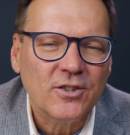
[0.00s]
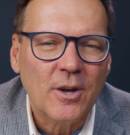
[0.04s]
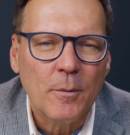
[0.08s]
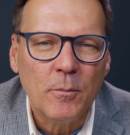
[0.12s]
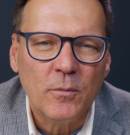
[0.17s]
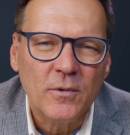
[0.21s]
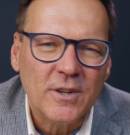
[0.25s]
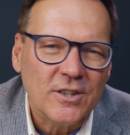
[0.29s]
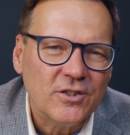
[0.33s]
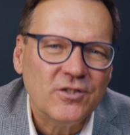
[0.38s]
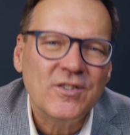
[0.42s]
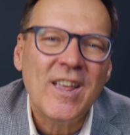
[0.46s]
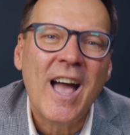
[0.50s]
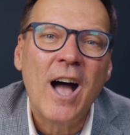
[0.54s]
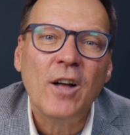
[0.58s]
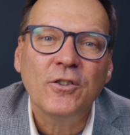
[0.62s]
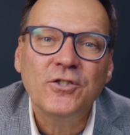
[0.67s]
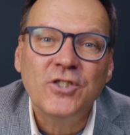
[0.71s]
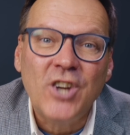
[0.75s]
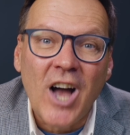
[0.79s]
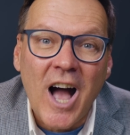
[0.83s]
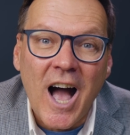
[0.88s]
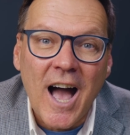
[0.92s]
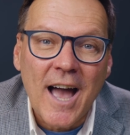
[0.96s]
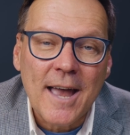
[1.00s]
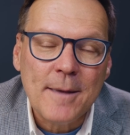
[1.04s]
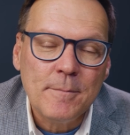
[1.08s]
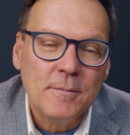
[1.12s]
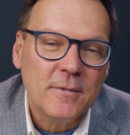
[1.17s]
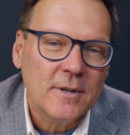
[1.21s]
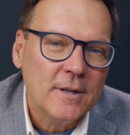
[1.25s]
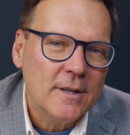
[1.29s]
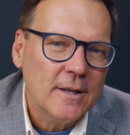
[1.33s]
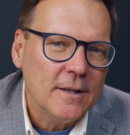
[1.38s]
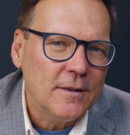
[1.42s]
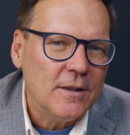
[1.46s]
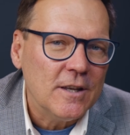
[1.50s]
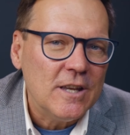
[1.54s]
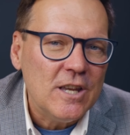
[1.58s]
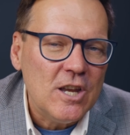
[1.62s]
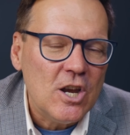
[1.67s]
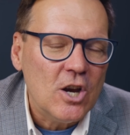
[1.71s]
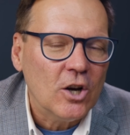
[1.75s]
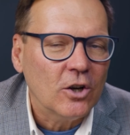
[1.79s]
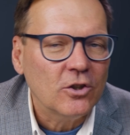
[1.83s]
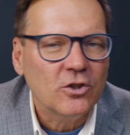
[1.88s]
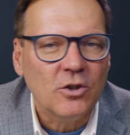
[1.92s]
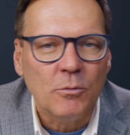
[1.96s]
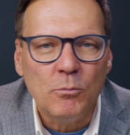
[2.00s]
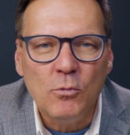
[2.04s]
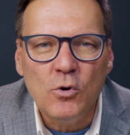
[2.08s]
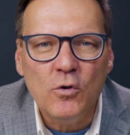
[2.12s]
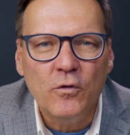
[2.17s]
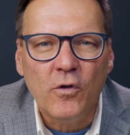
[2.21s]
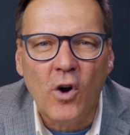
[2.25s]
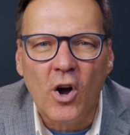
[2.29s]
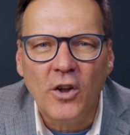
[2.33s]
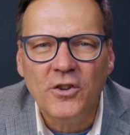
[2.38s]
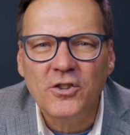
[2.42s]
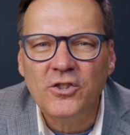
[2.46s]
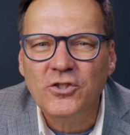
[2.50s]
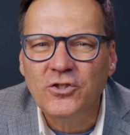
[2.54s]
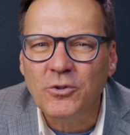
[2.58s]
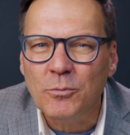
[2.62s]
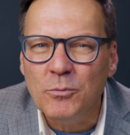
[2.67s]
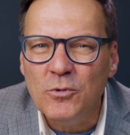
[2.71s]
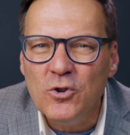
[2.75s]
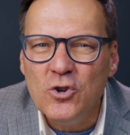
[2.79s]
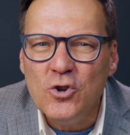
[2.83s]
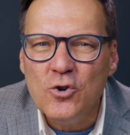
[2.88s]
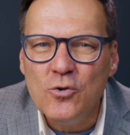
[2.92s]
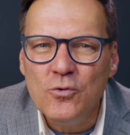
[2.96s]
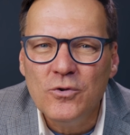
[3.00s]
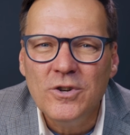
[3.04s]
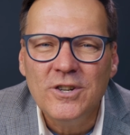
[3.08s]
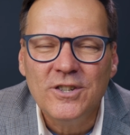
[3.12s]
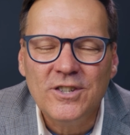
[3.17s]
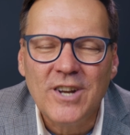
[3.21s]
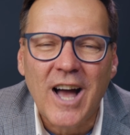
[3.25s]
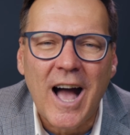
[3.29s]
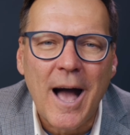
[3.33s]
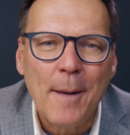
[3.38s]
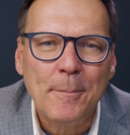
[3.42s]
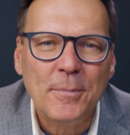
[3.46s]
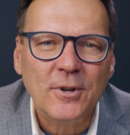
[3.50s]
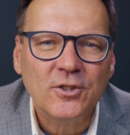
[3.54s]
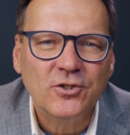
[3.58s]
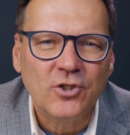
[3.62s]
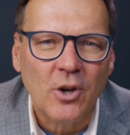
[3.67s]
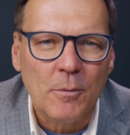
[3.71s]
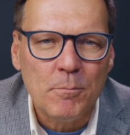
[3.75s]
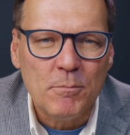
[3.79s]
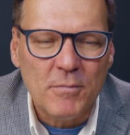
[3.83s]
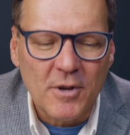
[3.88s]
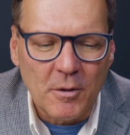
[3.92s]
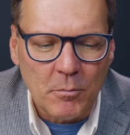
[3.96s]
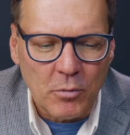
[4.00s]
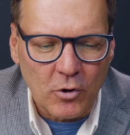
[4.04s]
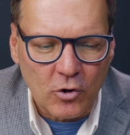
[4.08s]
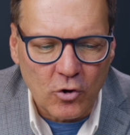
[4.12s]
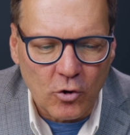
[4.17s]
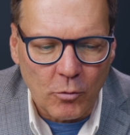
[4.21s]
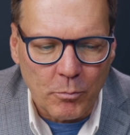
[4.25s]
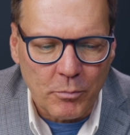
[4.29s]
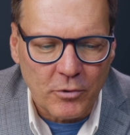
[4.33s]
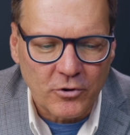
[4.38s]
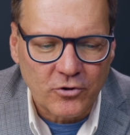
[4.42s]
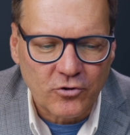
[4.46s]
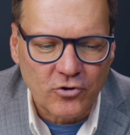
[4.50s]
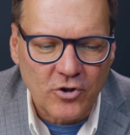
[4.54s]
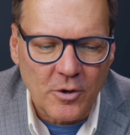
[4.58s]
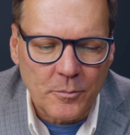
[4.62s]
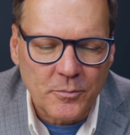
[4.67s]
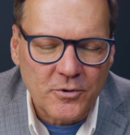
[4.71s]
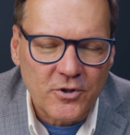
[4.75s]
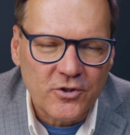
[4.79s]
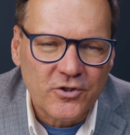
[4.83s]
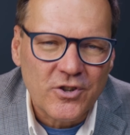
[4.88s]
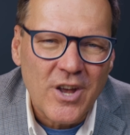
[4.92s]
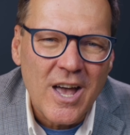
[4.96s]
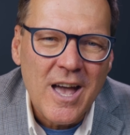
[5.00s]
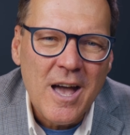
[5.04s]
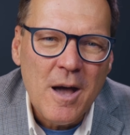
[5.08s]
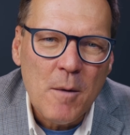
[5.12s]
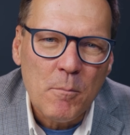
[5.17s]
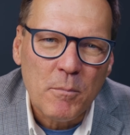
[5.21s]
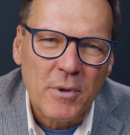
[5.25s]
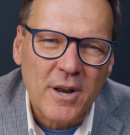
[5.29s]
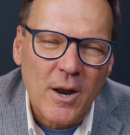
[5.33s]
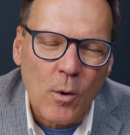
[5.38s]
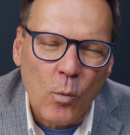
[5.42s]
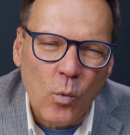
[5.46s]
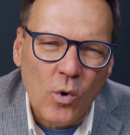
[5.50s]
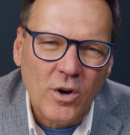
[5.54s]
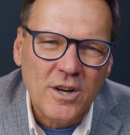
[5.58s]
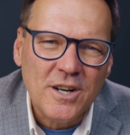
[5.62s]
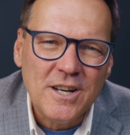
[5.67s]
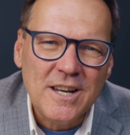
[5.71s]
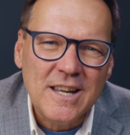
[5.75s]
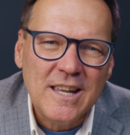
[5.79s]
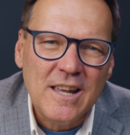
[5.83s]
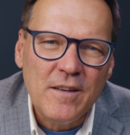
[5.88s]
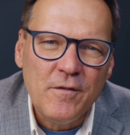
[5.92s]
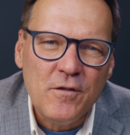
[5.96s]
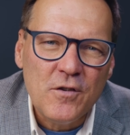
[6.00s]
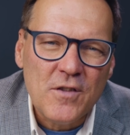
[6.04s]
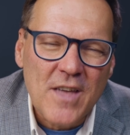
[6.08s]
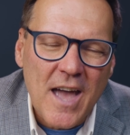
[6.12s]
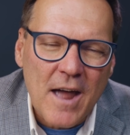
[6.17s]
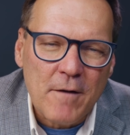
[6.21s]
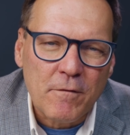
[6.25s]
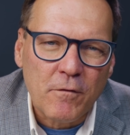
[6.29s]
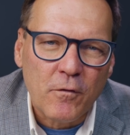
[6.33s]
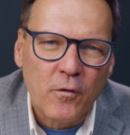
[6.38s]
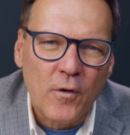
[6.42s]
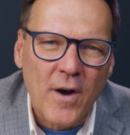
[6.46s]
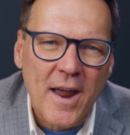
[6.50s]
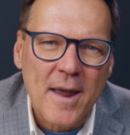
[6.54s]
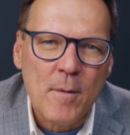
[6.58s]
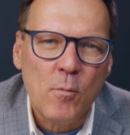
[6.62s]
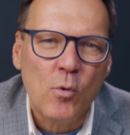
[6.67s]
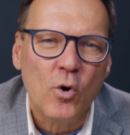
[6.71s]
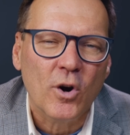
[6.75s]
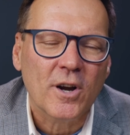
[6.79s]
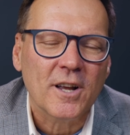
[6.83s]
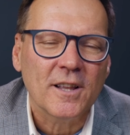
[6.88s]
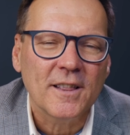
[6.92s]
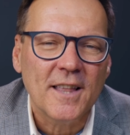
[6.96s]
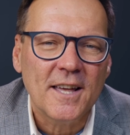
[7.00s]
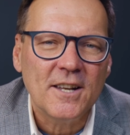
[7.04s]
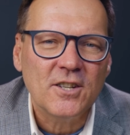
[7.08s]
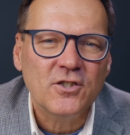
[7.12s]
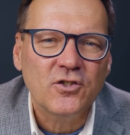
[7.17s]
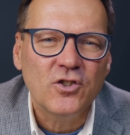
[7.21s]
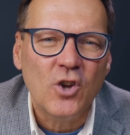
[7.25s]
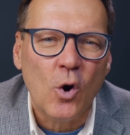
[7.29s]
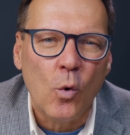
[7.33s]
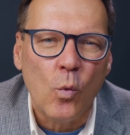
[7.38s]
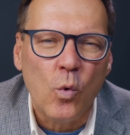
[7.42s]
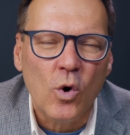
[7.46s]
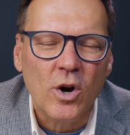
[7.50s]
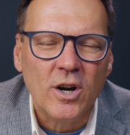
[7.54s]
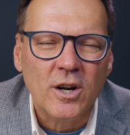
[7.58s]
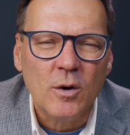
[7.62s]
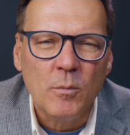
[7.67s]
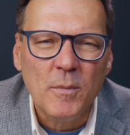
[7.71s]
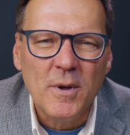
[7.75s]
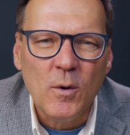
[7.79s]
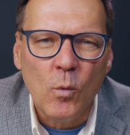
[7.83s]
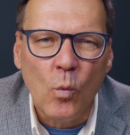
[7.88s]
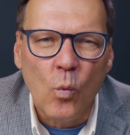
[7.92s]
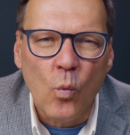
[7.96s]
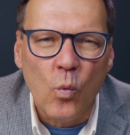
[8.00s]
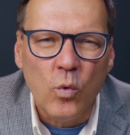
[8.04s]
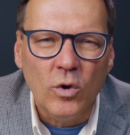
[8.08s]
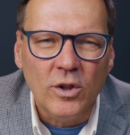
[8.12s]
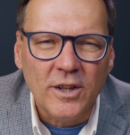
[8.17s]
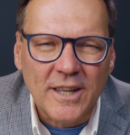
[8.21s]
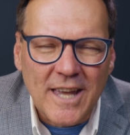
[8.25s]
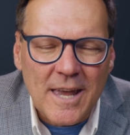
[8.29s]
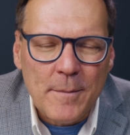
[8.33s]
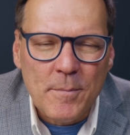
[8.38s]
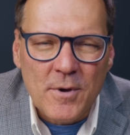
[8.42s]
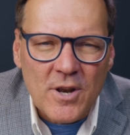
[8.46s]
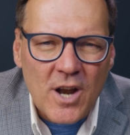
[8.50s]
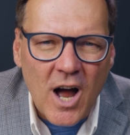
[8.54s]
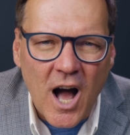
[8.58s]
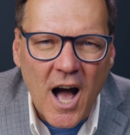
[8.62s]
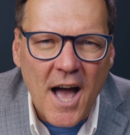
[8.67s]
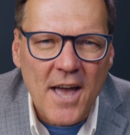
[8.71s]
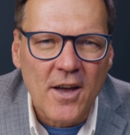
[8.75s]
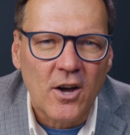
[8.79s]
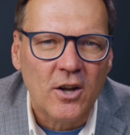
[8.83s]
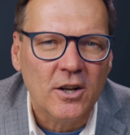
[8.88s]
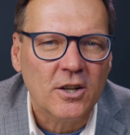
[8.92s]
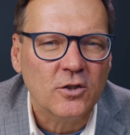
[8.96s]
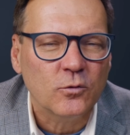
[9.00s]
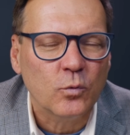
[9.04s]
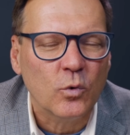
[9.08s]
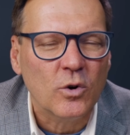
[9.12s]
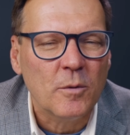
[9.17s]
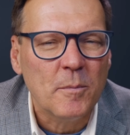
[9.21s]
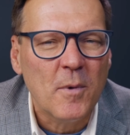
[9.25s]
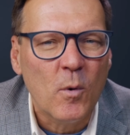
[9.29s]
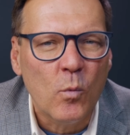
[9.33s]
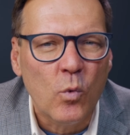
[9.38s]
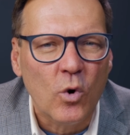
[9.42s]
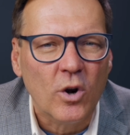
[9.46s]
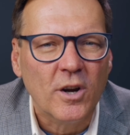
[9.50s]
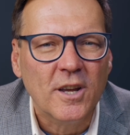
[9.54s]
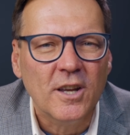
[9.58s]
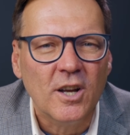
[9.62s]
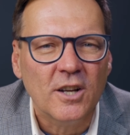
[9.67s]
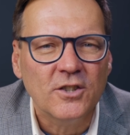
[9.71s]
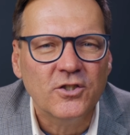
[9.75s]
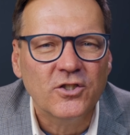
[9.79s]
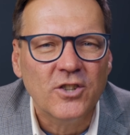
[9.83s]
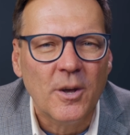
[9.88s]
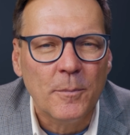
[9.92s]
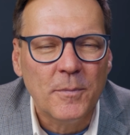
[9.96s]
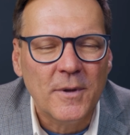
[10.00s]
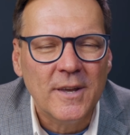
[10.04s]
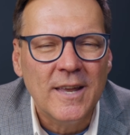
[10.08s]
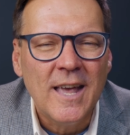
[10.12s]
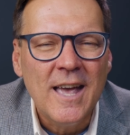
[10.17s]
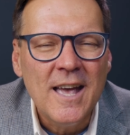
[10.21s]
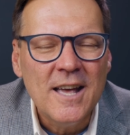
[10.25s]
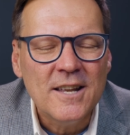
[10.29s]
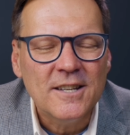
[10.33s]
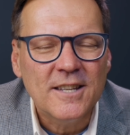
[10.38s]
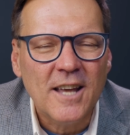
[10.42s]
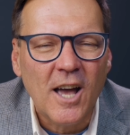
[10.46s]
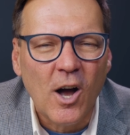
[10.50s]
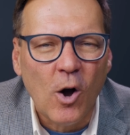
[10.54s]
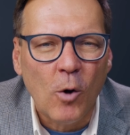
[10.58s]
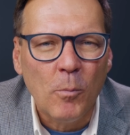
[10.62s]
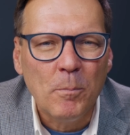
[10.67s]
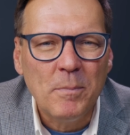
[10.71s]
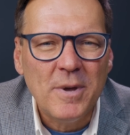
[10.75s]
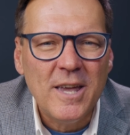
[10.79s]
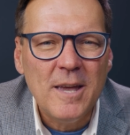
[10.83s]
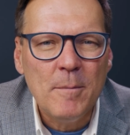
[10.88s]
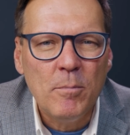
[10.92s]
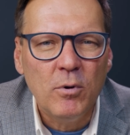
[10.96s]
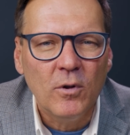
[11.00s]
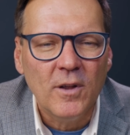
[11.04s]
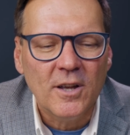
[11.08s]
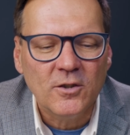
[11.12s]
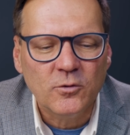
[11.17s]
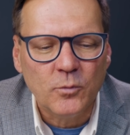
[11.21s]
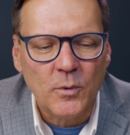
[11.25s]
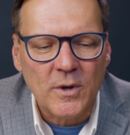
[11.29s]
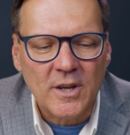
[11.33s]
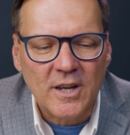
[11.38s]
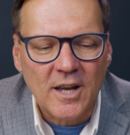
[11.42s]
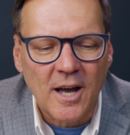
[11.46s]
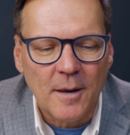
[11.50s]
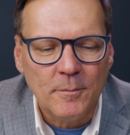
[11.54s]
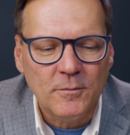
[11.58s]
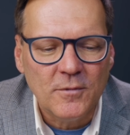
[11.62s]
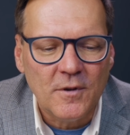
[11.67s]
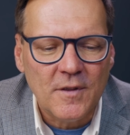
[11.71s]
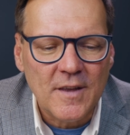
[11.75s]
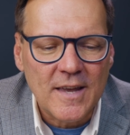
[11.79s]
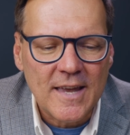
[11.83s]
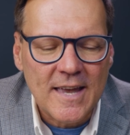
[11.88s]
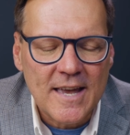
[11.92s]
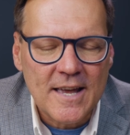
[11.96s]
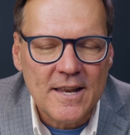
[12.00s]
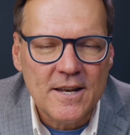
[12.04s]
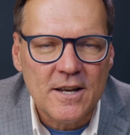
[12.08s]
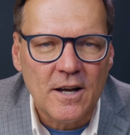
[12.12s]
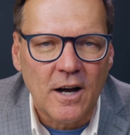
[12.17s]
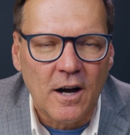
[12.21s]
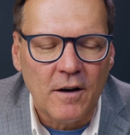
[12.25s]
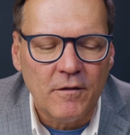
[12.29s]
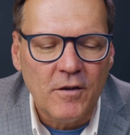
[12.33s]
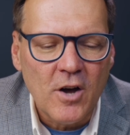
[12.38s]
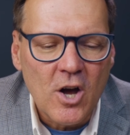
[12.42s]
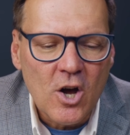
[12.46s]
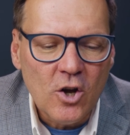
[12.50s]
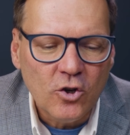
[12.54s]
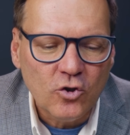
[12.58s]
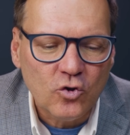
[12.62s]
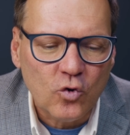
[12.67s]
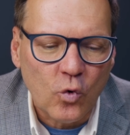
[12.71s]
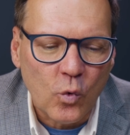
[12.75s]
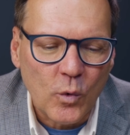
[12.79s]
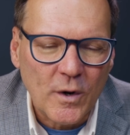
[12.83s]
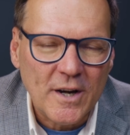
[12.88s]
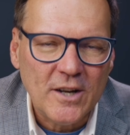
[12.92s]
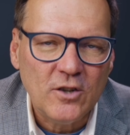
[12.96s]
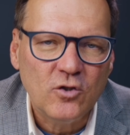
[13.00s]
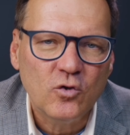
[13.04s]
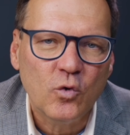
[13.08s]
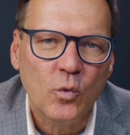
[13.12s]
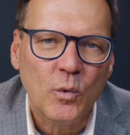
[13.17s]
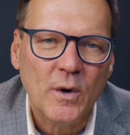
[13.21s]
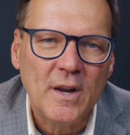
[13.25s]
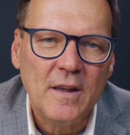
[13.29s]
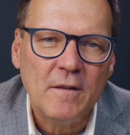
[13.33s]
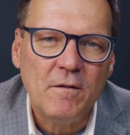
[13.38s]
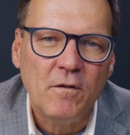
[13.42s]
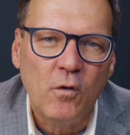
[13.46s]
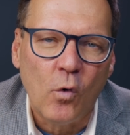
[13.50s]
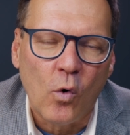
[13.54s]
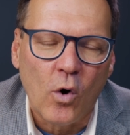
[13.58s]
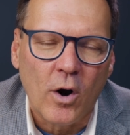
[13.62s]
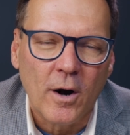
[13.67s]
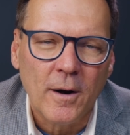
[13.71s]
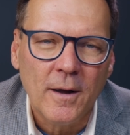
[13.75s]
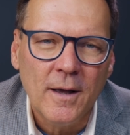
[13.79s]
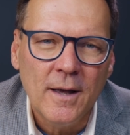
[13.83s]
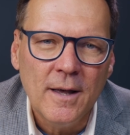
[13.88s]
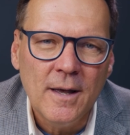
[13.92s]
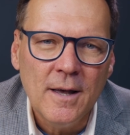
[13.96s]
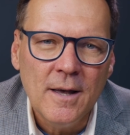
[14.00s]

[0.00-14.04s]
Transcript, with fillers: Um, it's now time in the year to move on to some new topics on biblical prescriptions, but I wanted to give you that framework and let us know we're going to be keep an eye on because we're going to be working on something to help people as we come to the end of 2024.